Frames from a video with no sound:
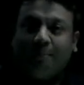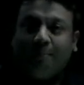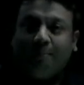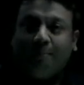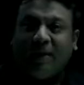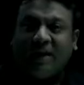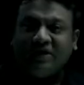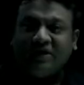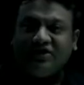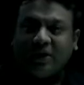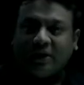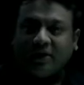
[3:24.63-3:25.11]

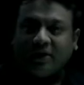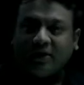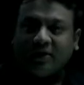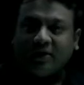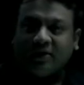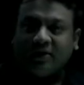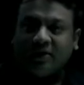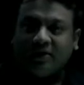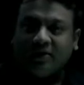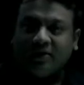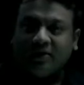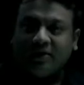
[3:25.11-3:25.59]
budget.
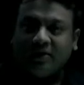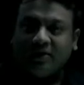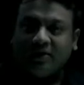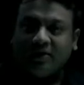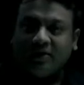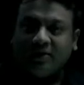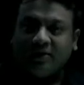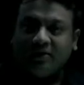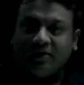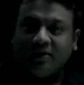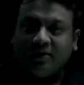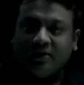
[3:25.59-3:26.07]

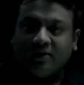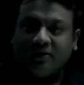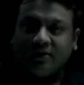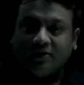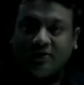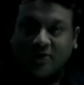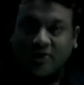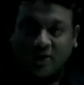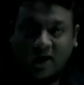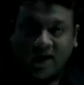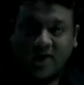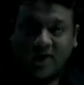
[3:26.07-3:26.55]

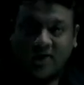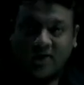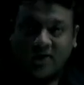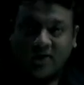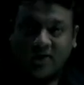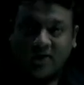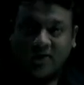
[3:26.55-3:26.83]
Right?